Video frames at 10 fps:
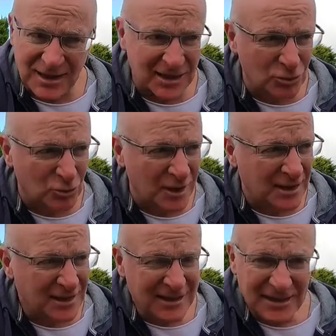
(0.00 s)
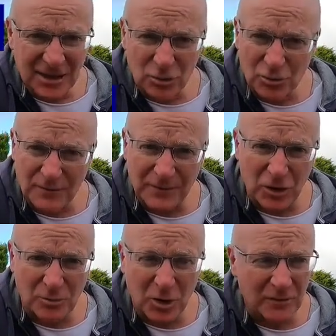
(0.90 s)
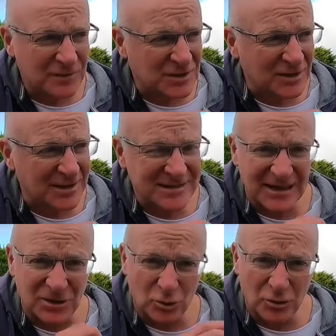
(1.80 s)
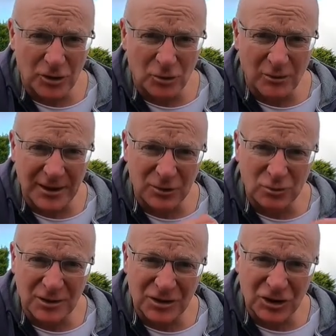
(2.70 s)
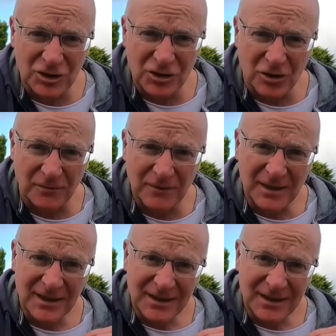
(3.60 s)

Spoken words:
getting all the foam off, so that you're taking all the grit, all the dirt off.